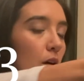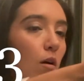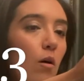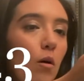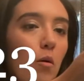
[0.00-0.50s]

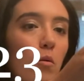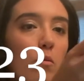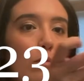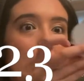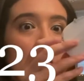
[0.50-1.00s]
Uh-oh,
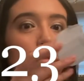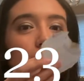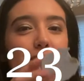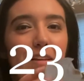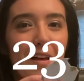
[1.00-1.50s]

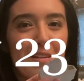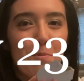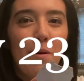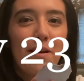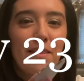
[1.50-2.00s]

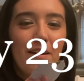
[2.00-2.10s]
lost part of the